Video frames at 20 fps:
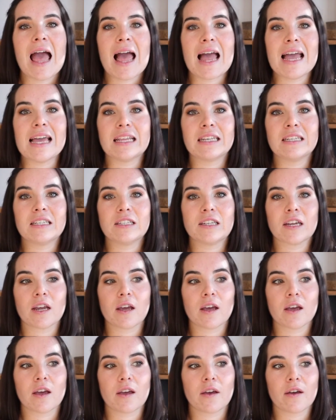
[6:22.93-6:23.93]
And
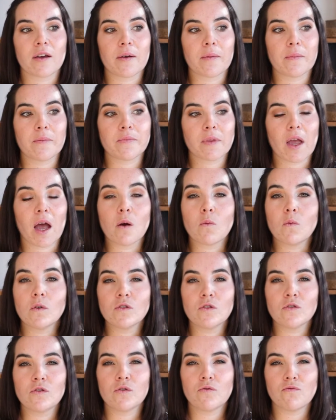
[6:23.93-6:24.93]
I want
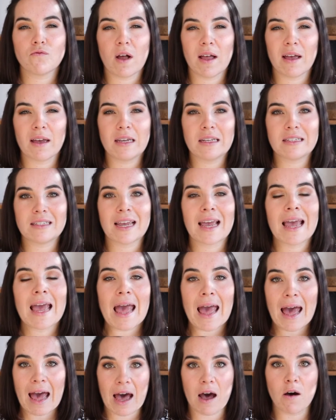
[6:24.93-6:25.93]
you to write
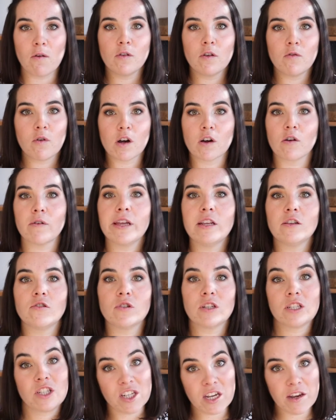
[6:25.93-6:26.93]
how you are going to
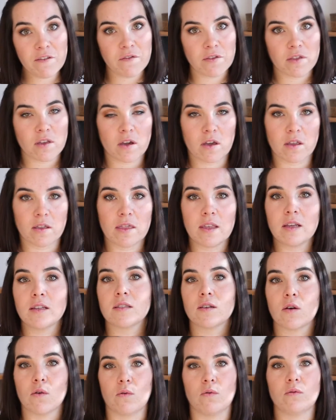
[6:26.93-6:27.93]
achieve these
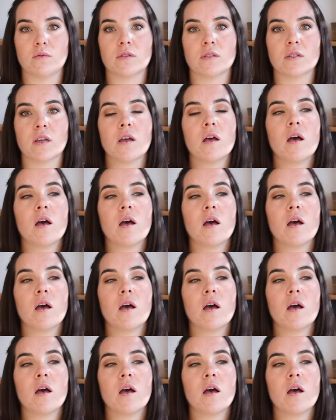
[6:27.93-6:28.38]
goals.